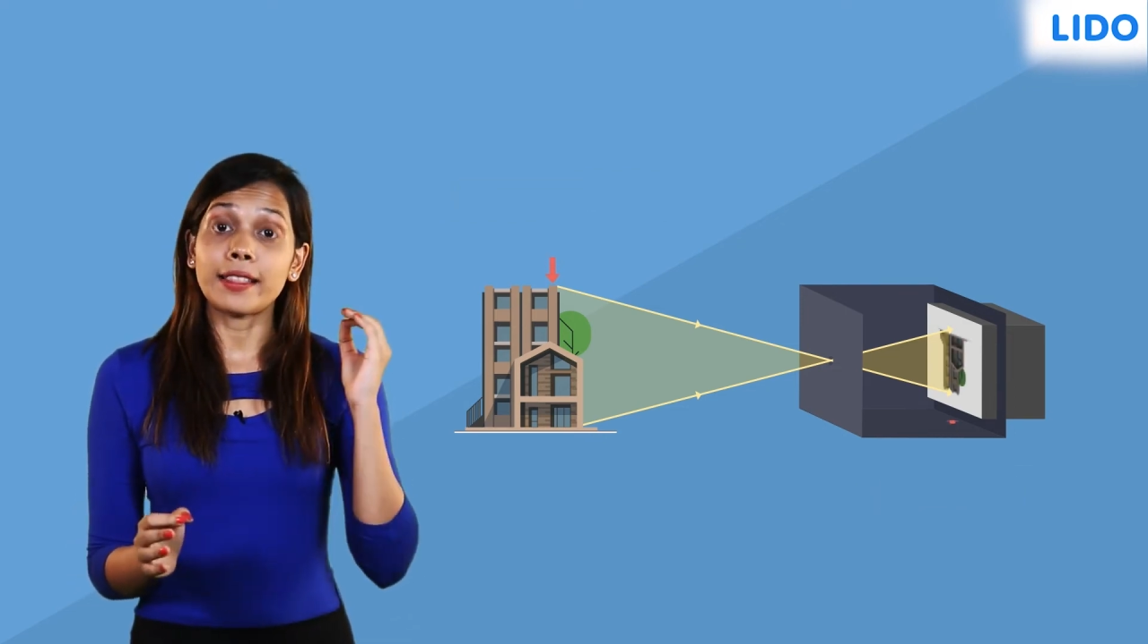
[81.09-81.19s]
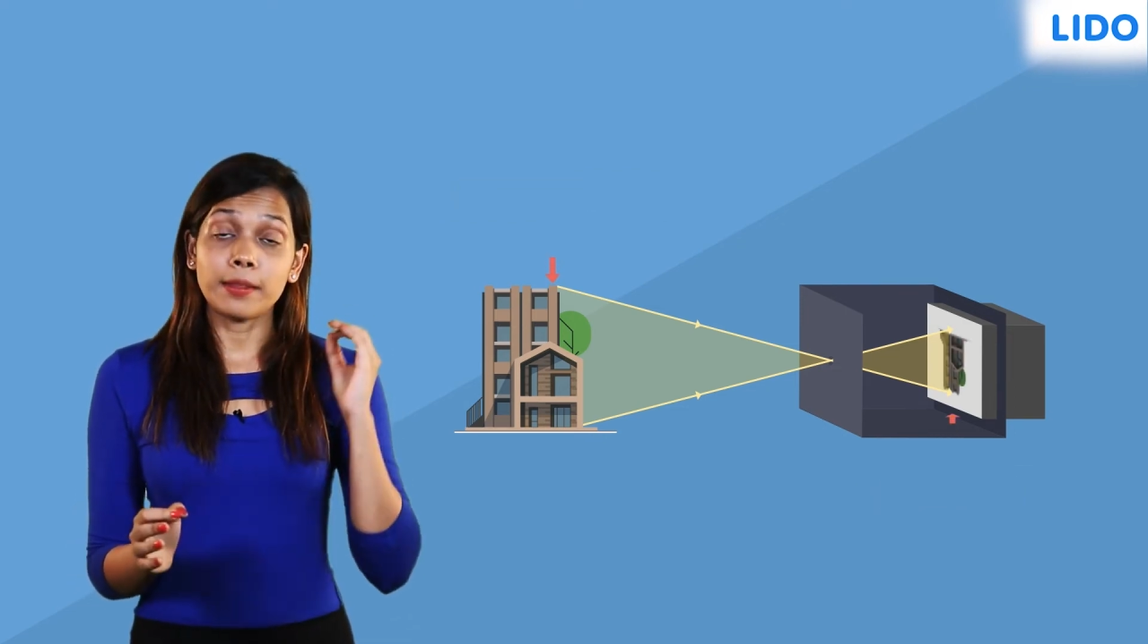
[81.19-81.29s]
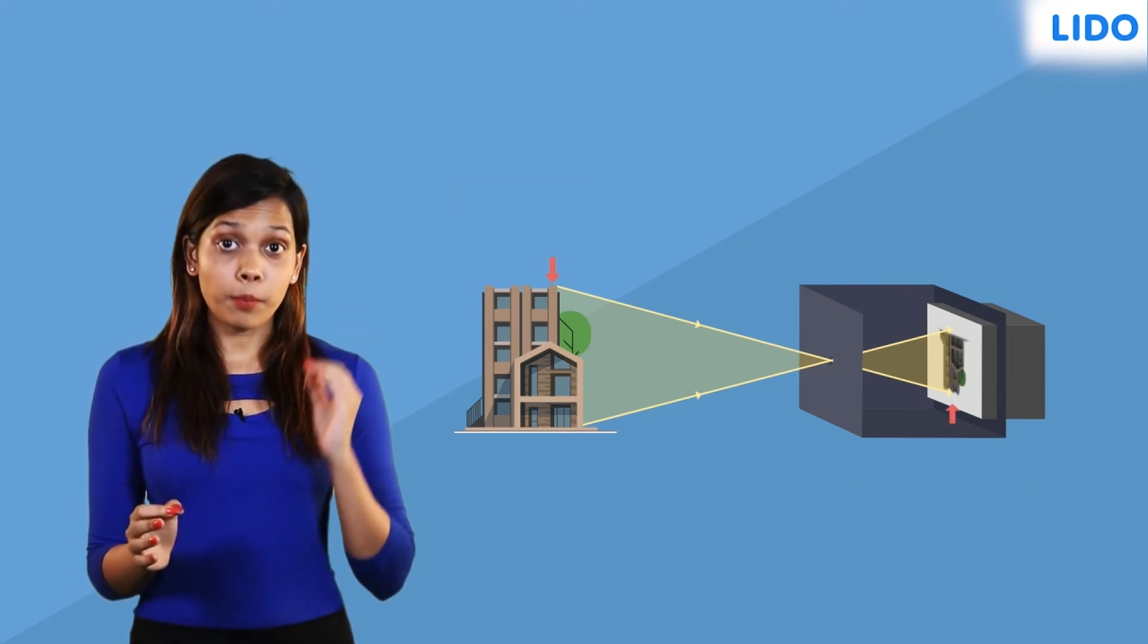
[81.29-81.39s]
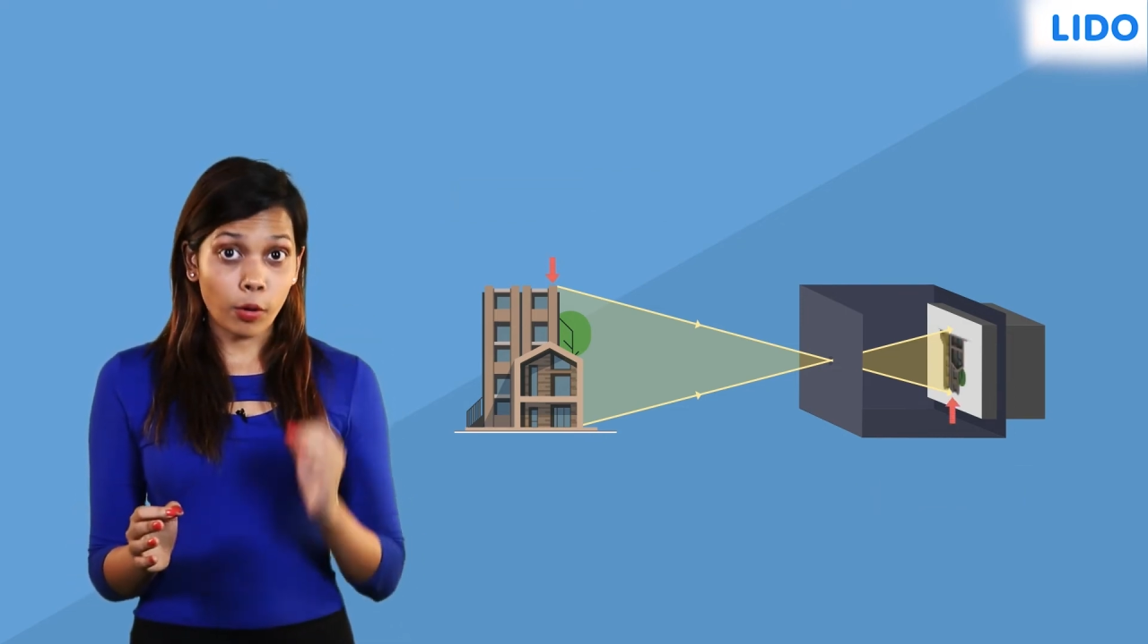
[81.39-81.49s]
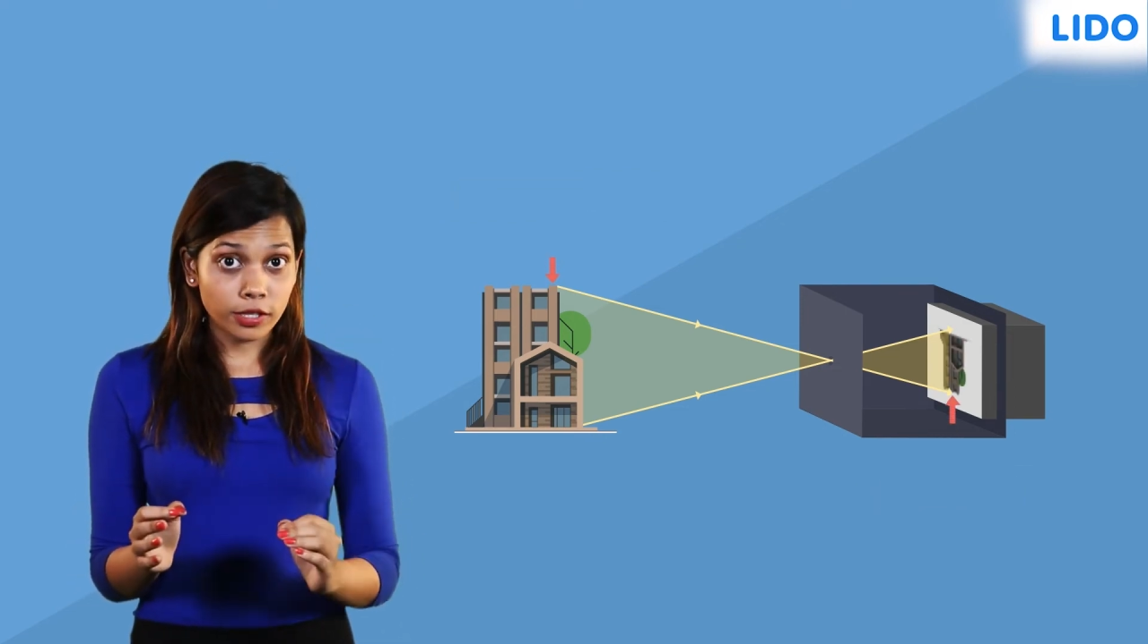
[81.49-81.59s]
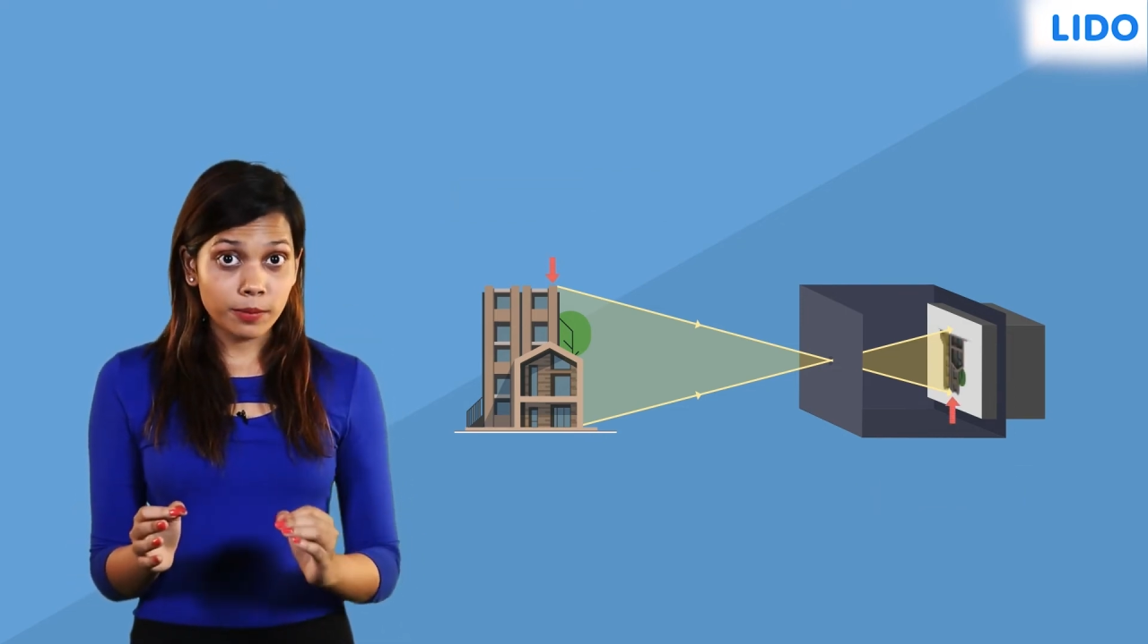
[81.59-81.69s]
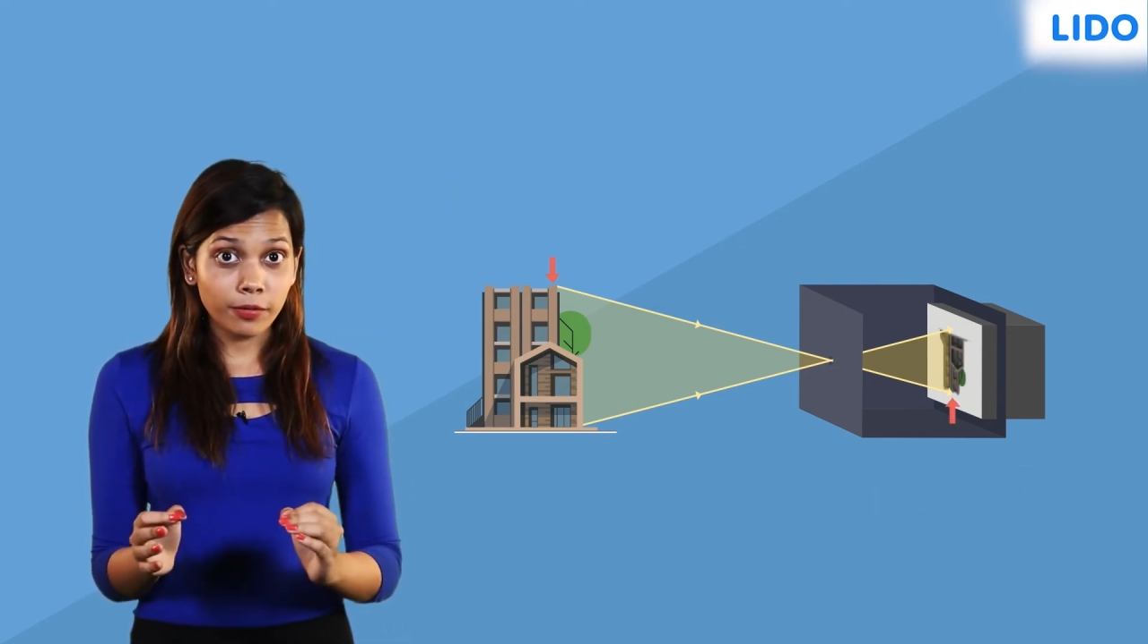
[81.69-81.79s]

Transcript: at the bottom